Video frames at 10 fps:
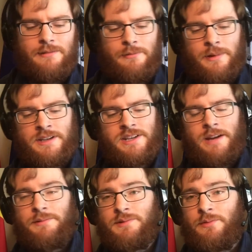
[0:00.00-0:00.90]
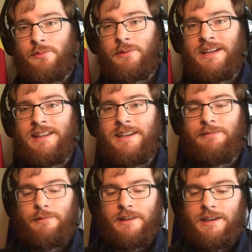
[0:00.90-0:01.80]
which I was really,
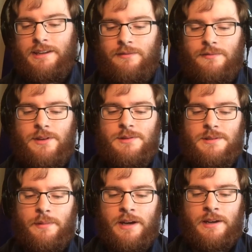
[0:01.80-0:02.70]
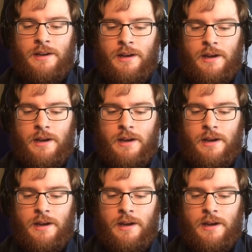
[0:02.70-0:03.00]
really confused about